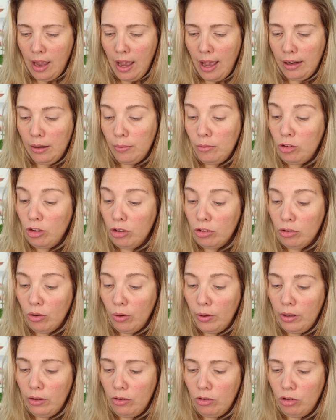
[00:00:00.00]
And I'm just
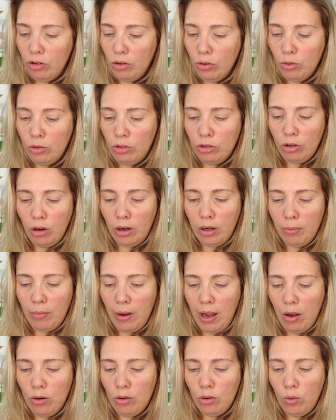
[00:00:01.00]
going to start in
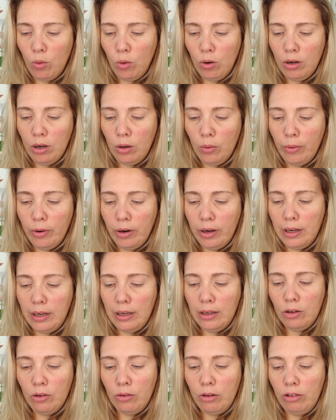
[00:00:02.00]
my outer corner, work it
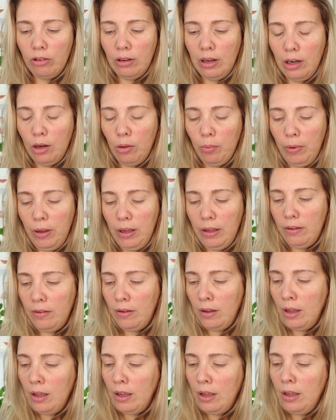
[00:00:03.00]
in the crease a little
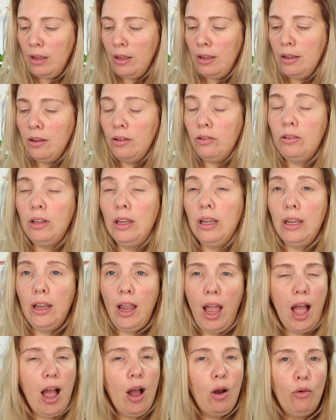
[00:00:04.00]
bit. See
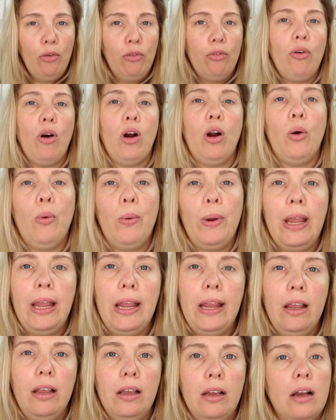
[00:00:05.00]
how far
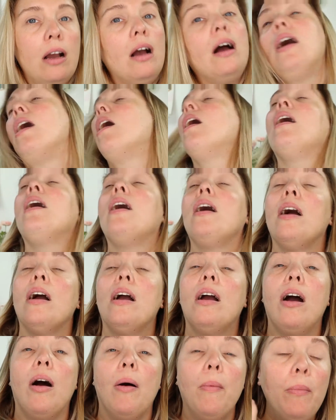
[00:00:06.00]
we
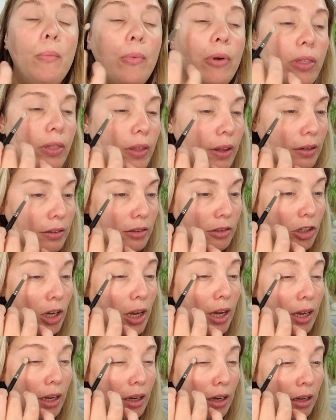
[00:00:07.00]
come with this
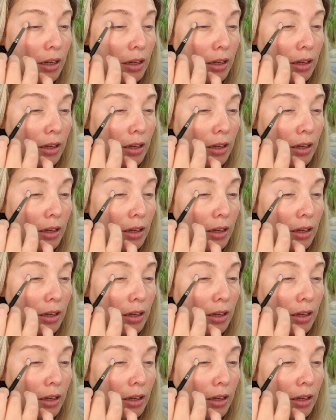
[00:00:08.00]
shade.